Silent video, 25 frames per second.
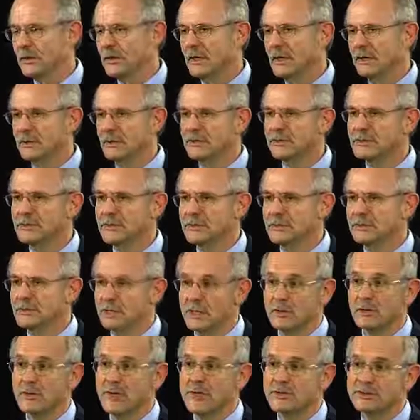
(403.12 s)
energy
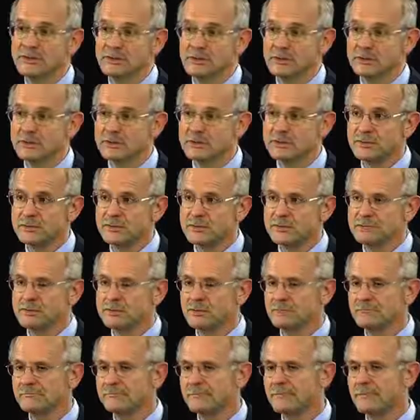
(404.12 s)
generation and
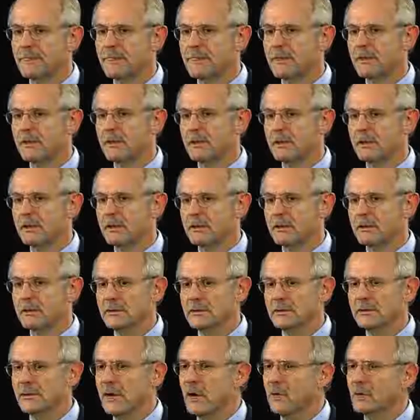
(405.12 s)
distribution.
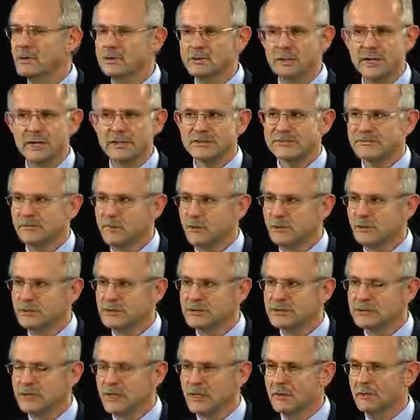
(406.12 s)
Power
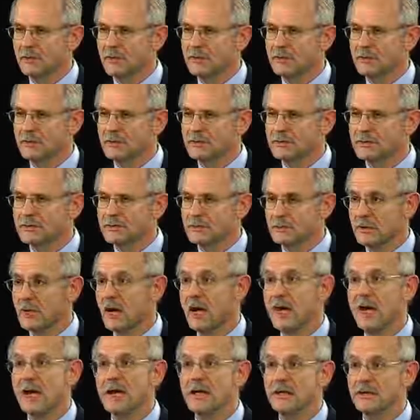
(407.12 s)
transformers that we produce are
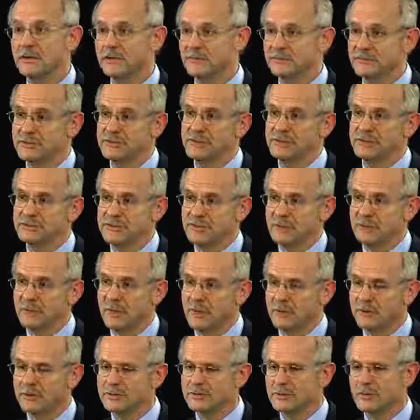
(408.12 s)
high efficiency
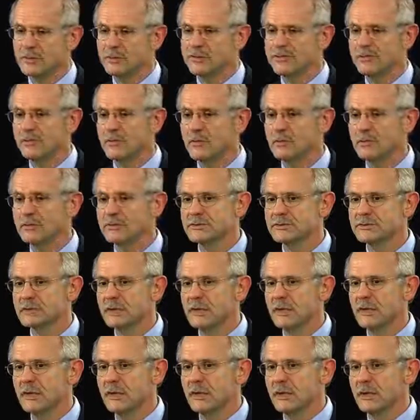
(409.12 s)
power transformers.
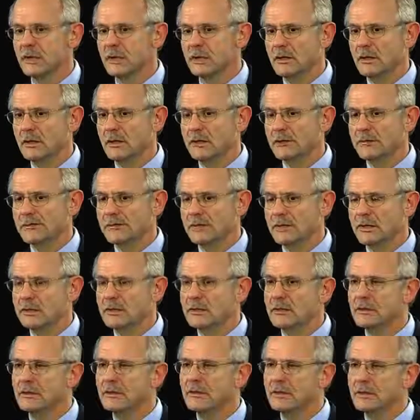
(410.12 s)

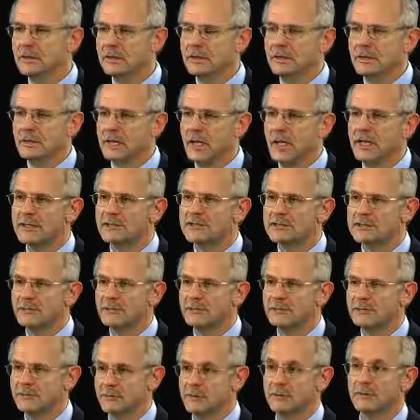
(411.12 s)
The kinds
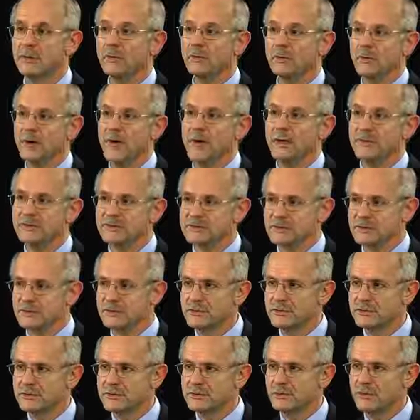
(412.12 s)
of thermal products that are
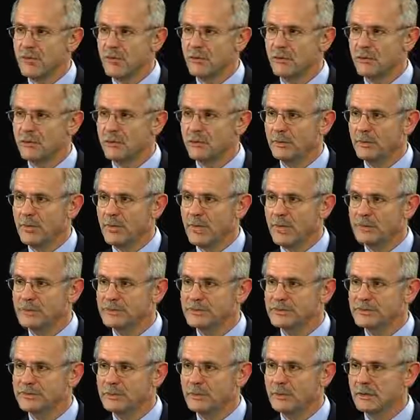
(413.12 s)
used in power
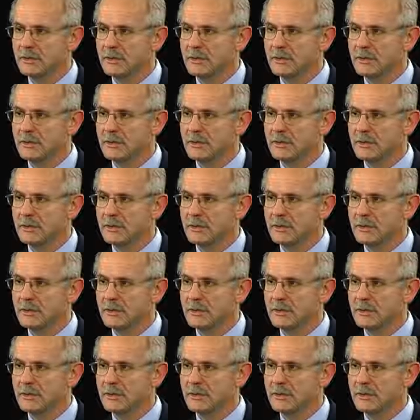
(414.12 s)
plants